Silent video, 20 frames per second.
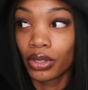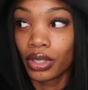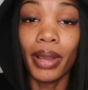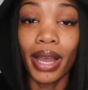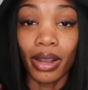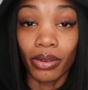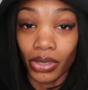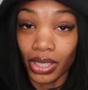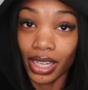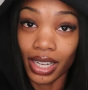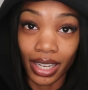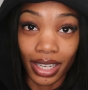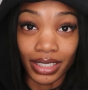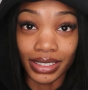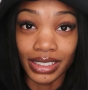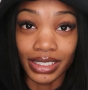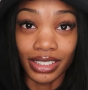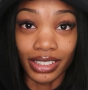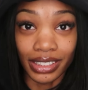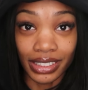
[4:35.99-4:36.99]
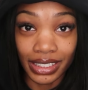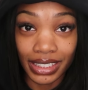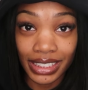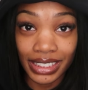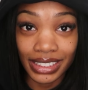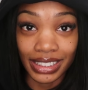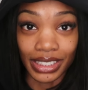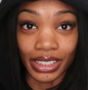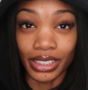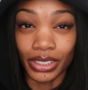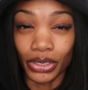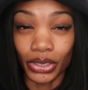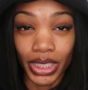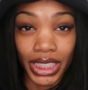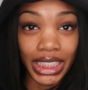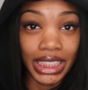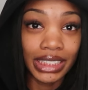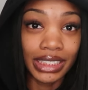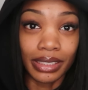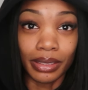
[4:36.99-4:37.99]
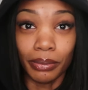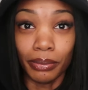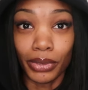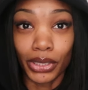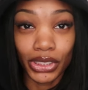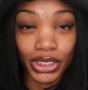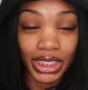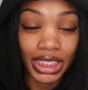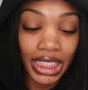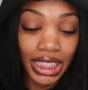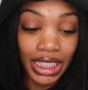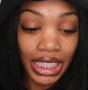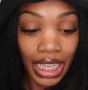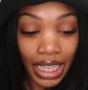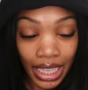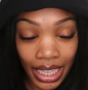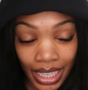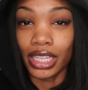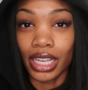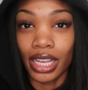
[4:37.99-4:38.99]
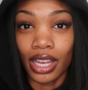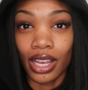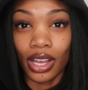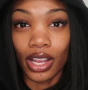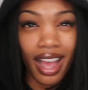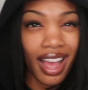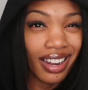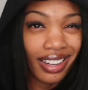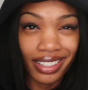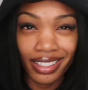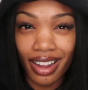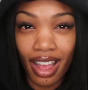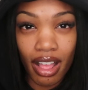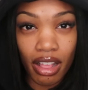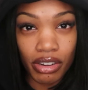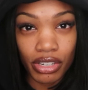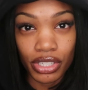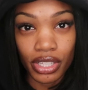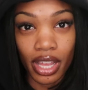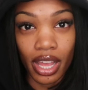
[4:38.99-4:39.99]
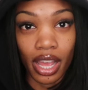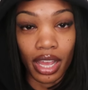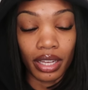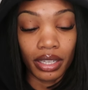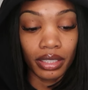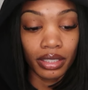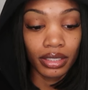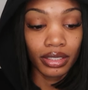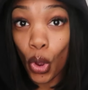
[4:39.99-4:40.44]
about God's goodness and grace and mercy and not acknowledge that,